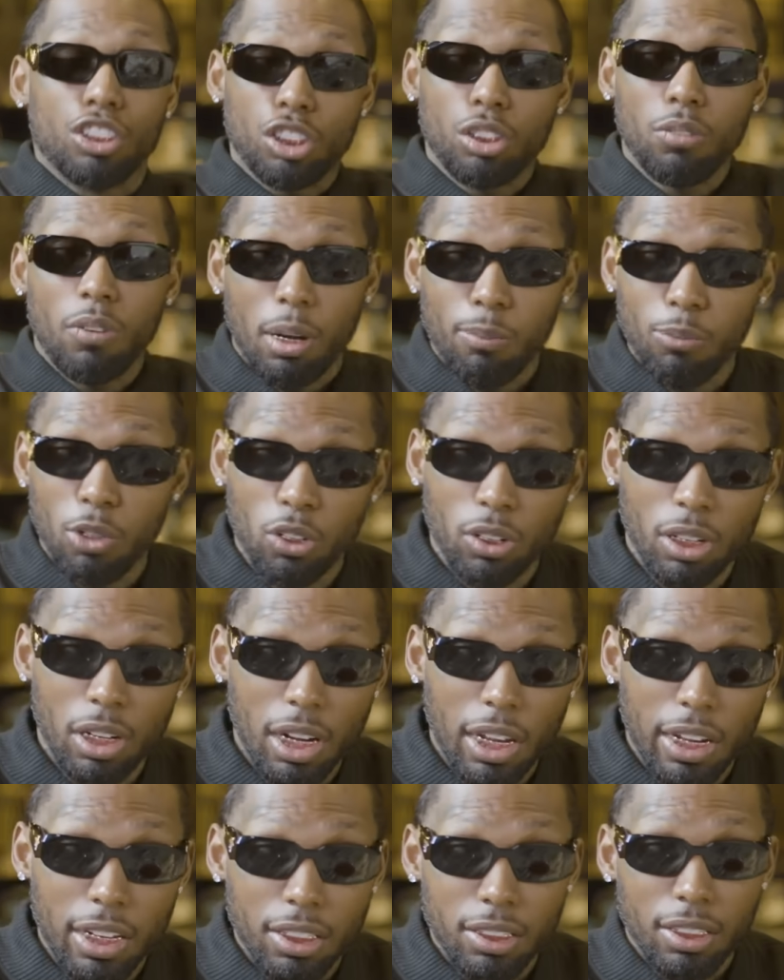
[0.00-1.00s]
Do you know what? I'm not gonna
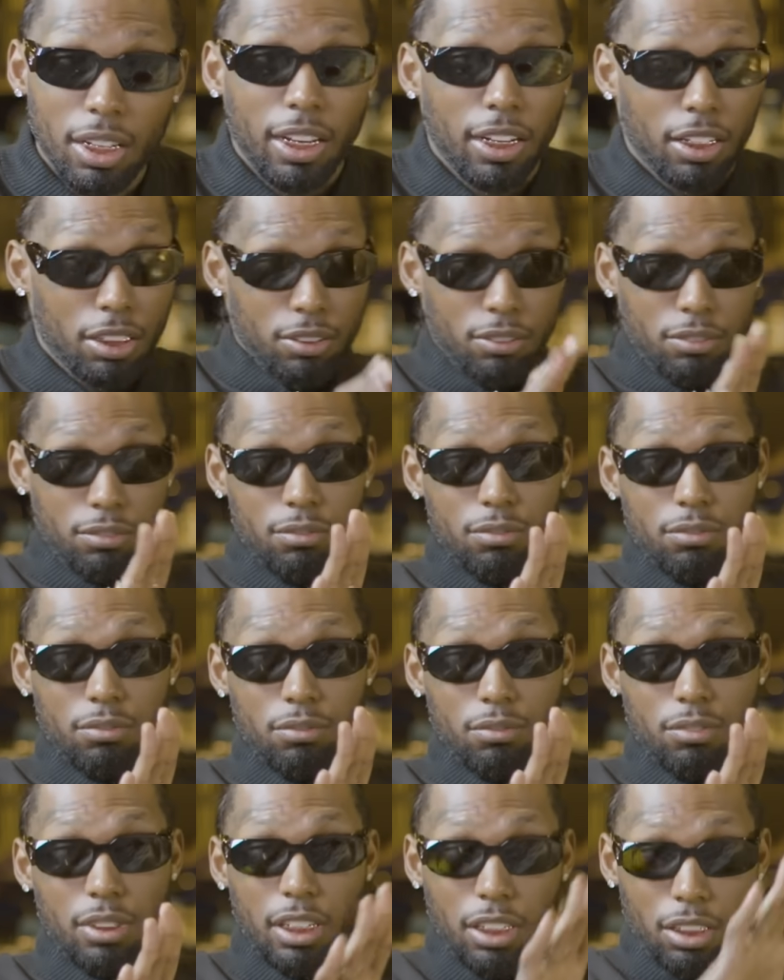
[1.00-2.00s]
lie.
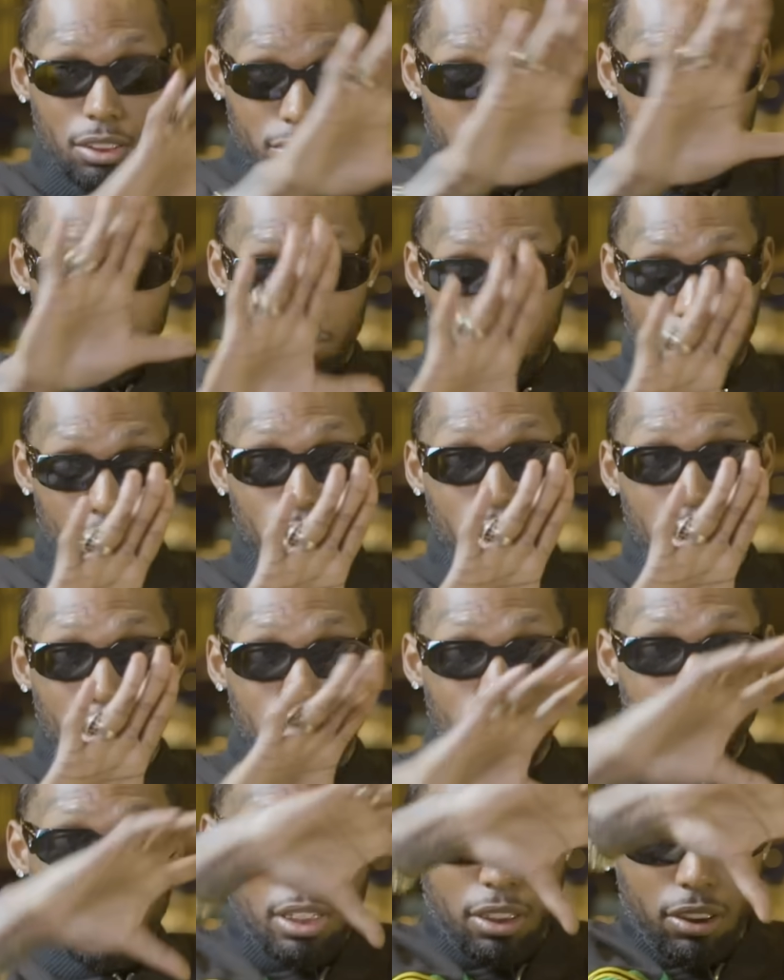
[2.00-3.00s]
Like looking at
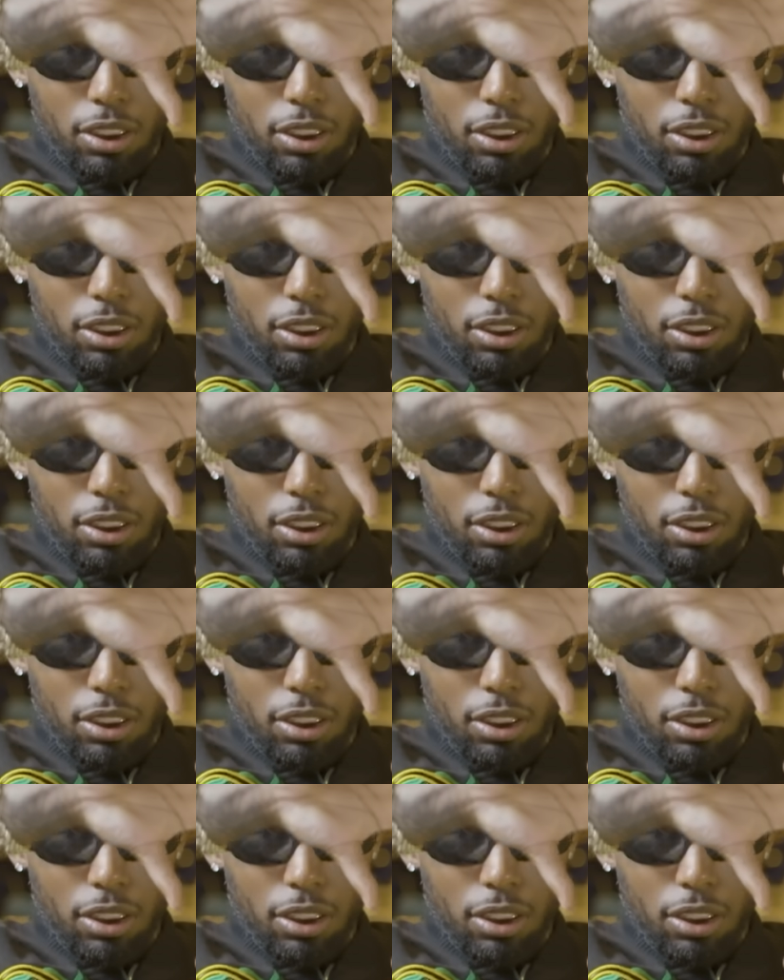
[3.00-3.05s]
you now,